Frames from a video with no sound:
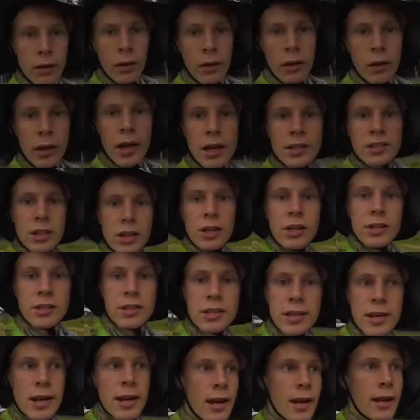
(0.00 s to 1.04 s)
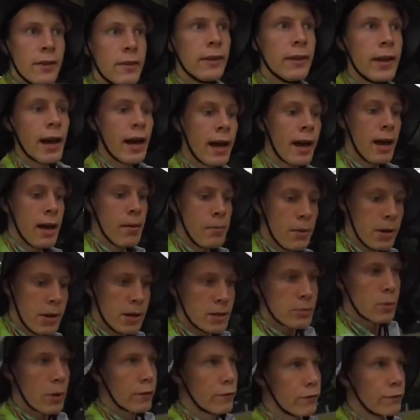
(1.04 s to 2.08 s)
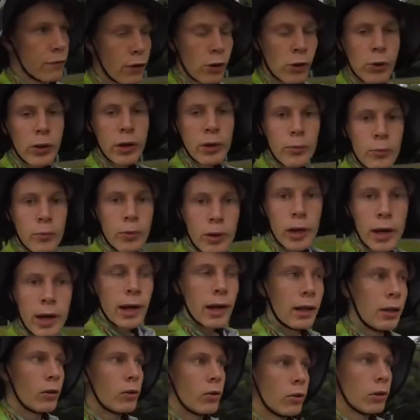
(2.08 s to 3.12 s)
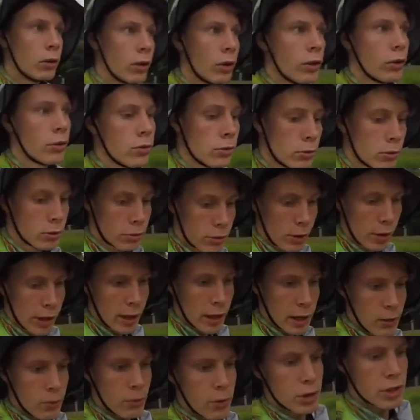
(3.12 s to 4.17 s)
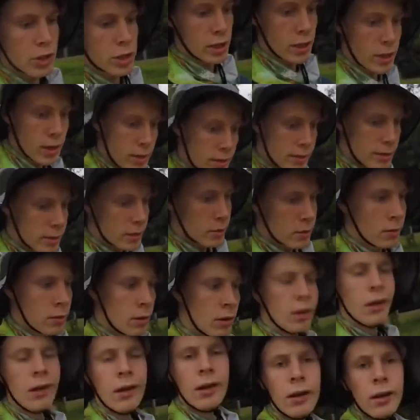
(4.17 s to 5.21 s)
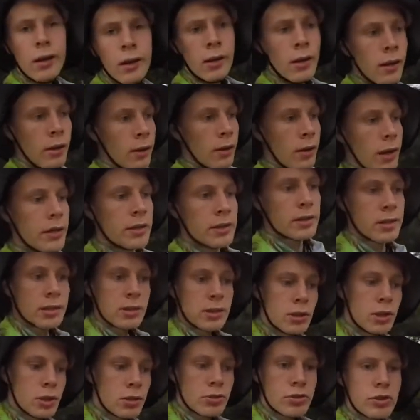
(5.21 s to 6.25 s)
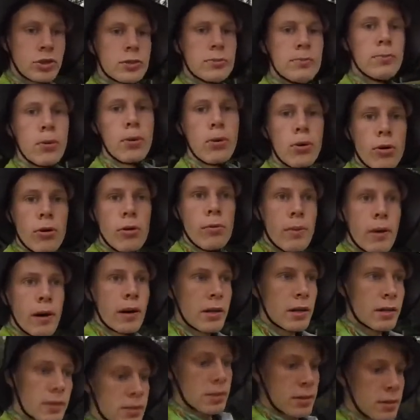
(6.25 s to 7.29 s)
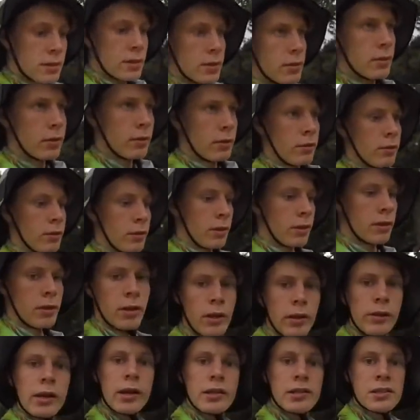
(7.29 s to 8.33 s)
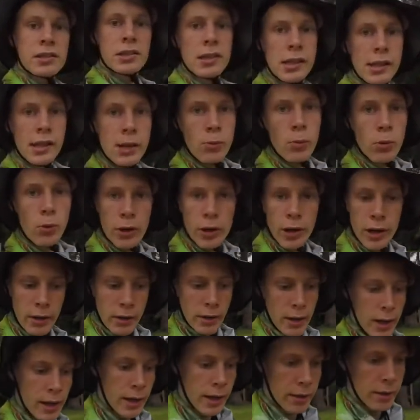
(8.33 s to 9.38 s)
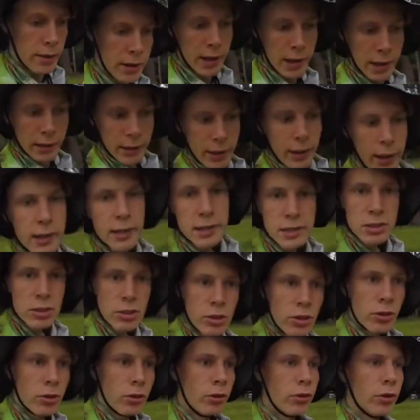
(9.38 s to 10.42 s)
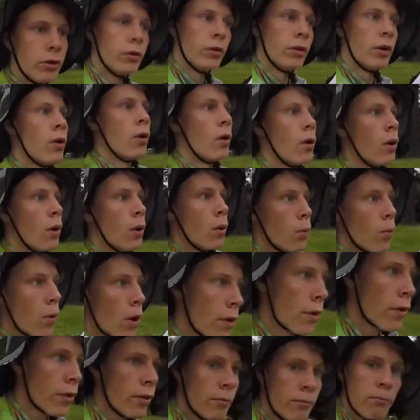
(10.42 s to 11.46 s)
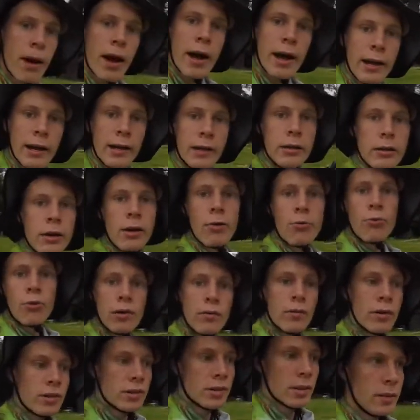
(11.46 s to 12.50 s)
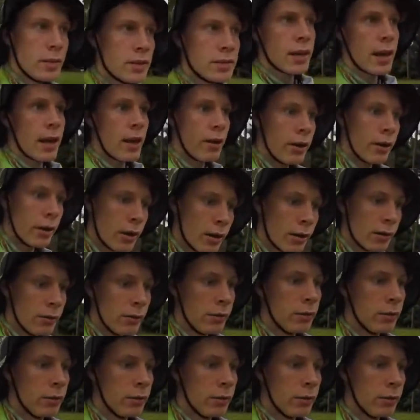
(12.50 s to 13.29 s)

Yeah, so today the aim is we're following our little local creek, which is it's not small, but it's the skinny water, and it leads to one of the main rivers in this area.